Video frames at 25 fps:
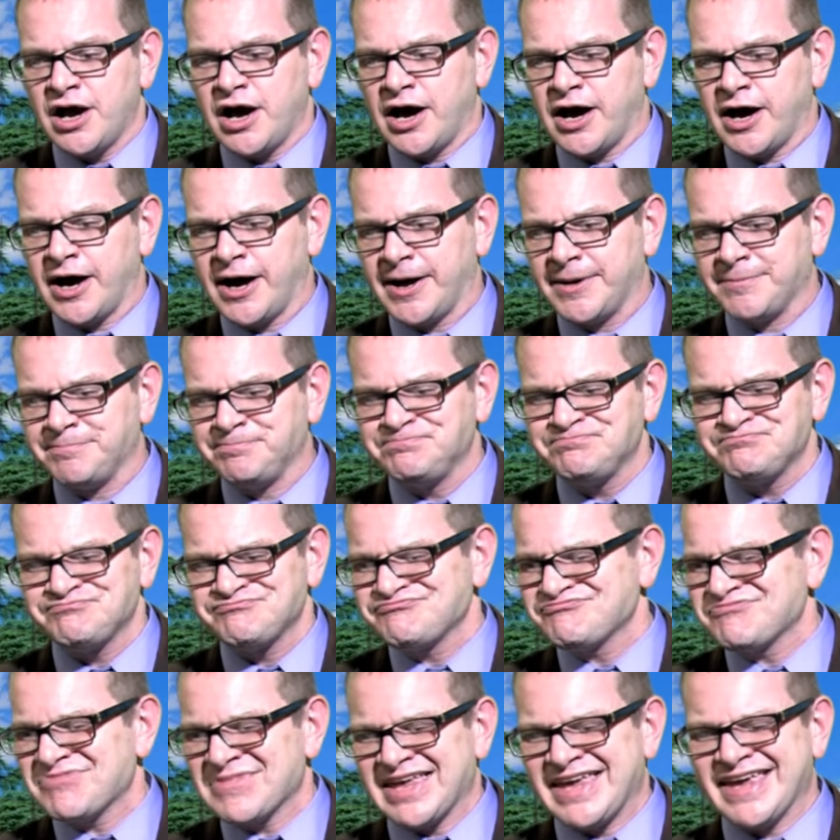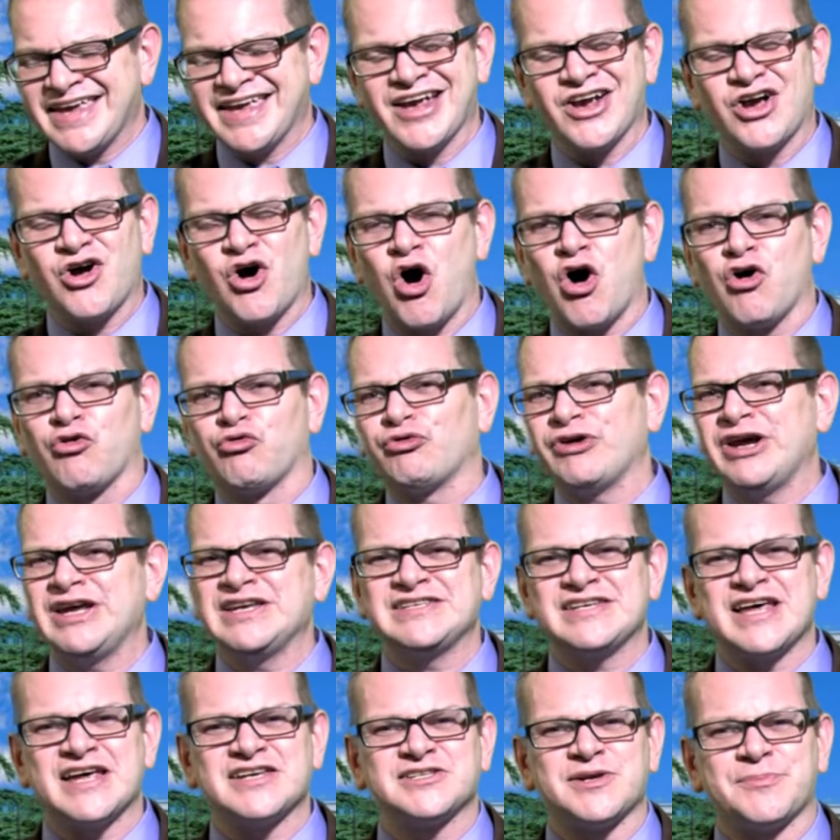Um, he can call
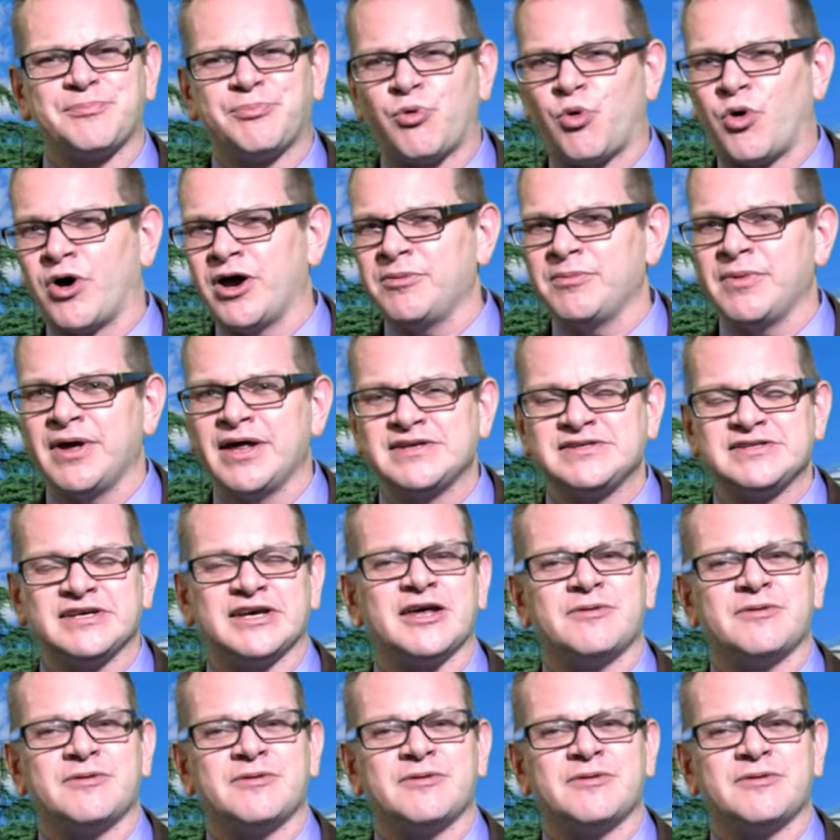recess appointments.